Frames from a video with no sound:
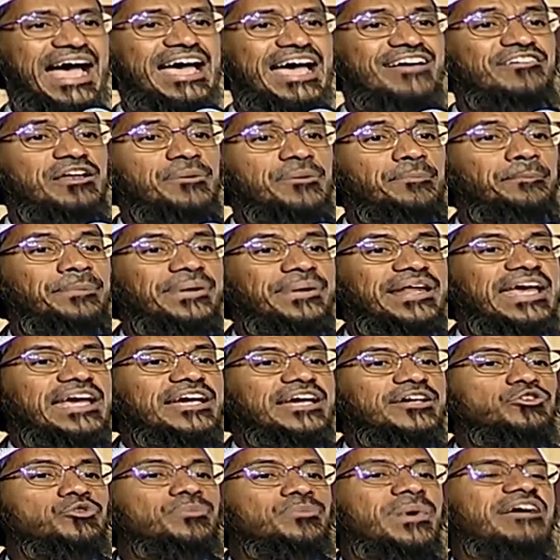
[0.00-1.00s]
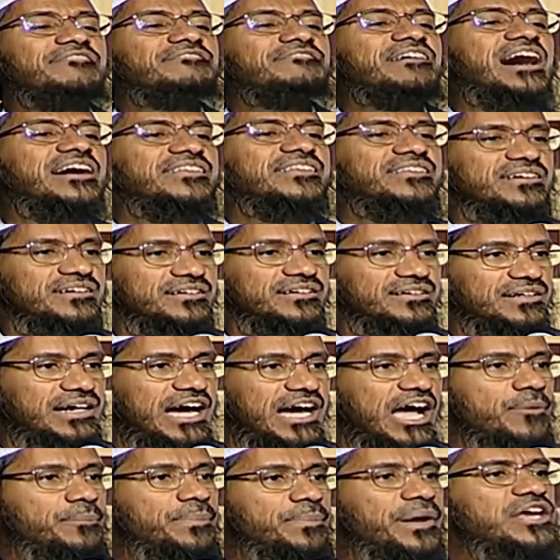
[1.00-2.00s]
I will pray to my Father,
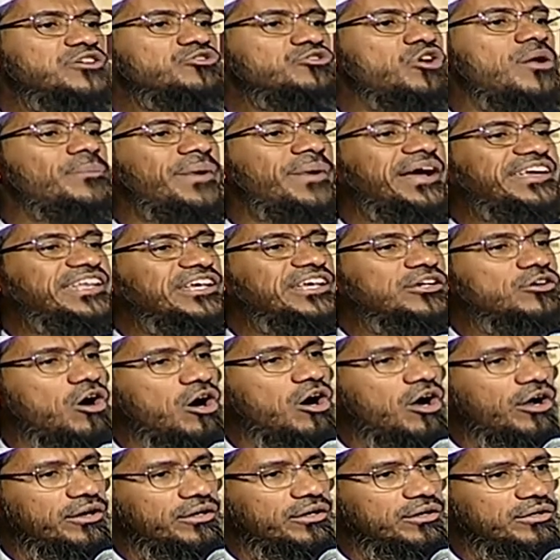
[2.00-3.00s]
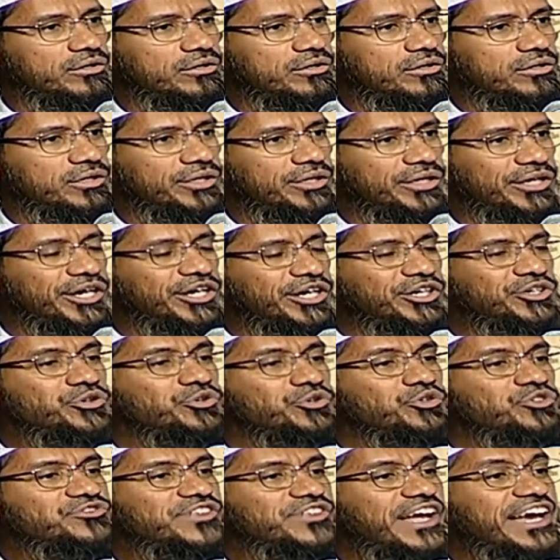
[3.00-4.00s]
I'll pray to Almighty God
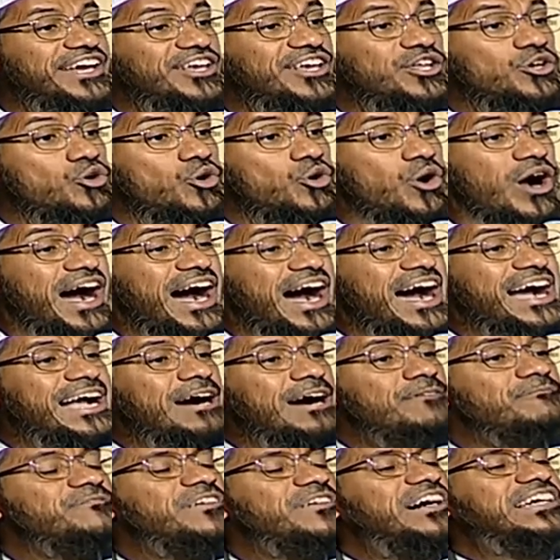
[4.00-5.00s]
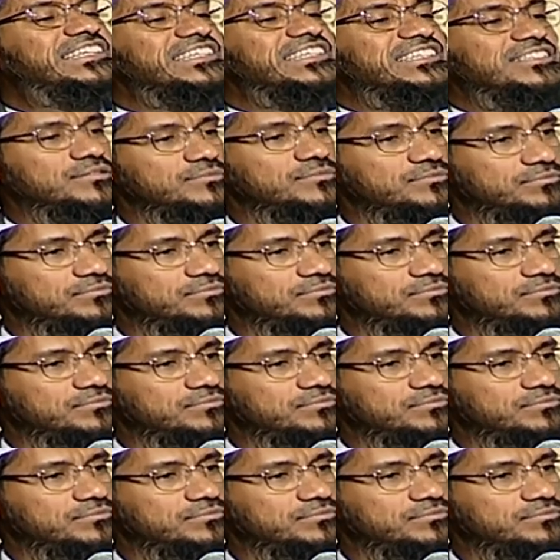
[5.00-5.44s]
to send you a comforter.